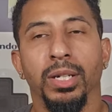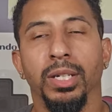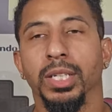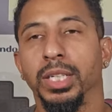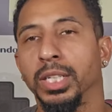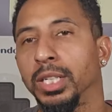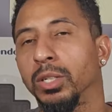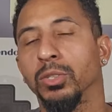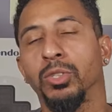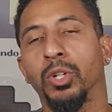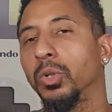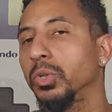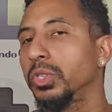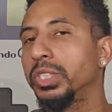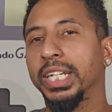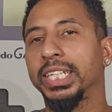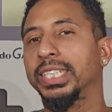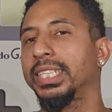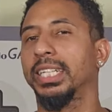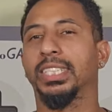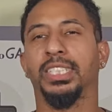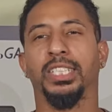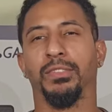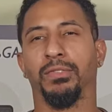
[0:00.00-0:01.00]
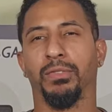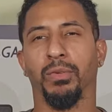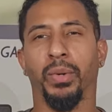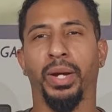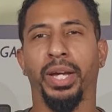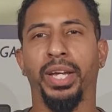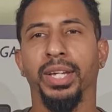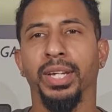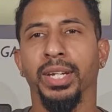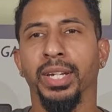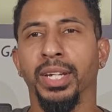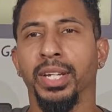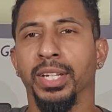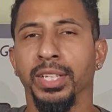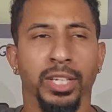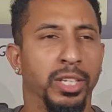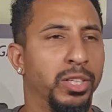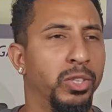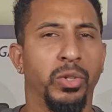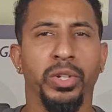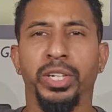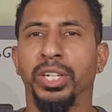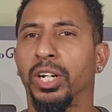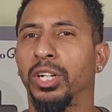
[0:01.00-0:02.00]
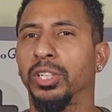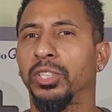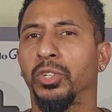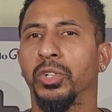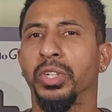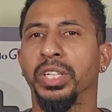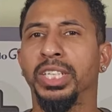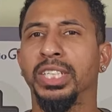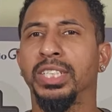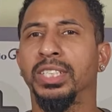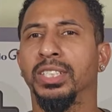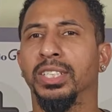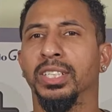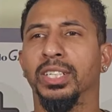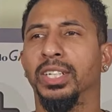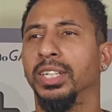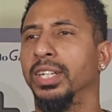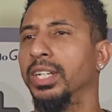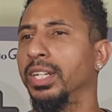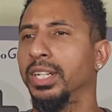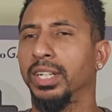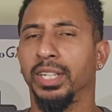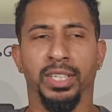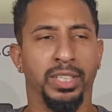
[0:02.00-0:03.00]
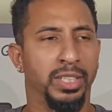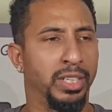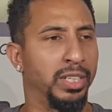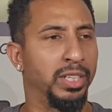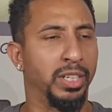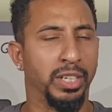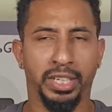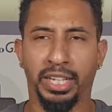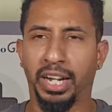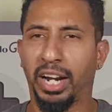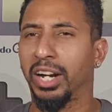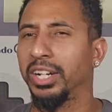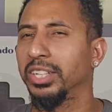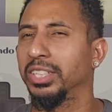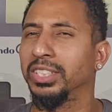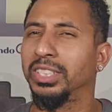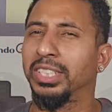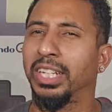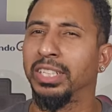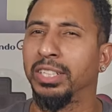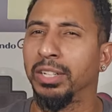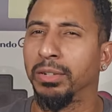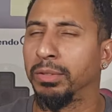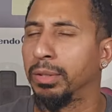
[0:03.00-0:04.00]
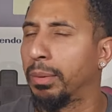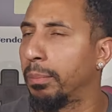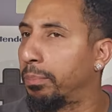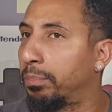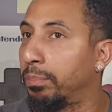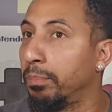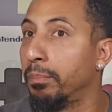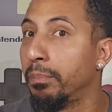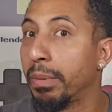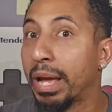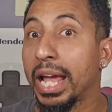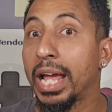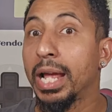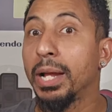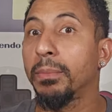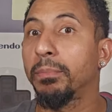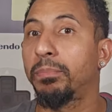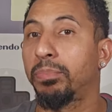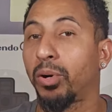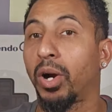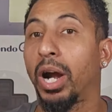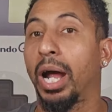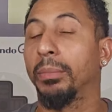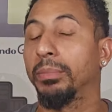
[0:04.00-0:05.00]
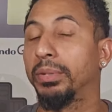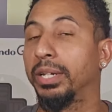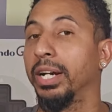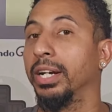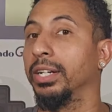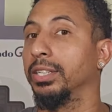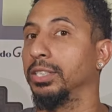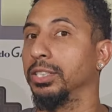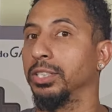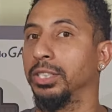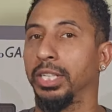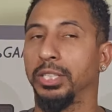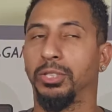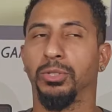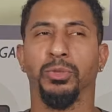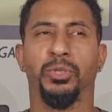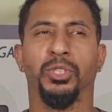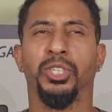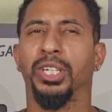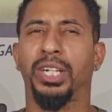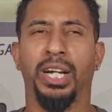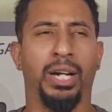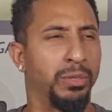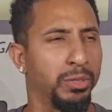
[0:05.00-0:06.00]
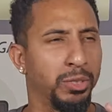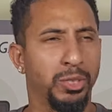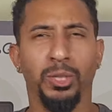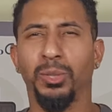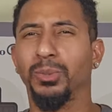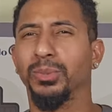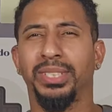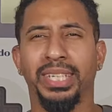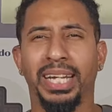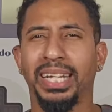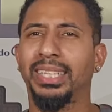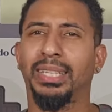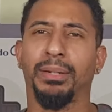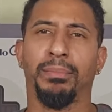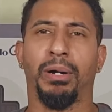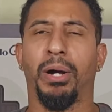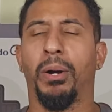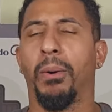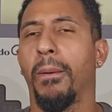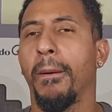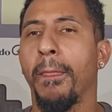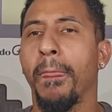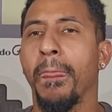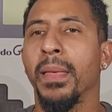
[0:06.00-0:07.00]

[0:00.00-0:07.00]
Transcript: You know, don't take that stuff away. The three on threes, the the, the characters, that the, the main prime characters that you took out, you don't take them out.